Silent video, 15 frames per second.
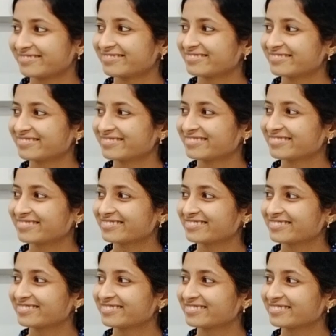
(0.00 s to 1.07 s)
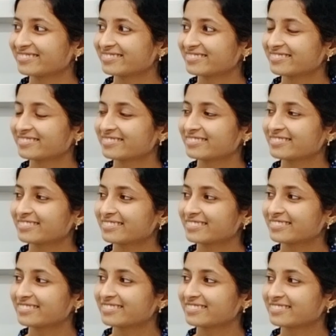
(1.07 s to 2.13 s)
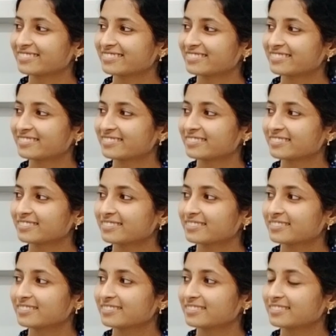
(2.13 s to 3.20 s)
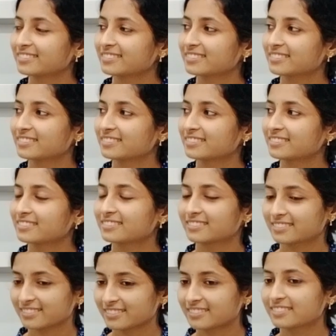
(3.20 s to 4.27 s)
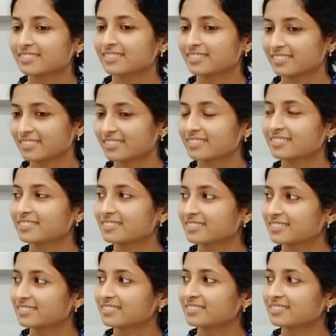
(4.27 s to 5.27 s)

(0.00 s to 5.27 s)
[no speech]